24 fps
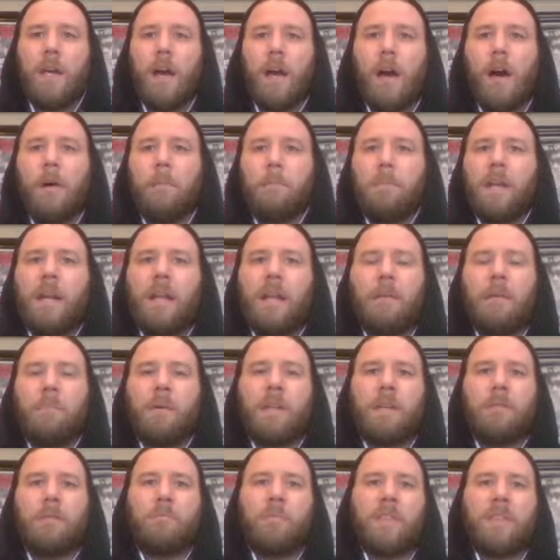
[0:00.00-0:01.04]
But
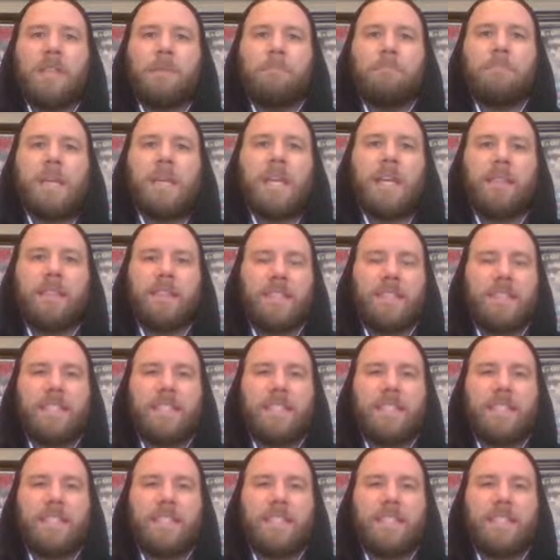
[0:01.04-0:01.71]
with it being the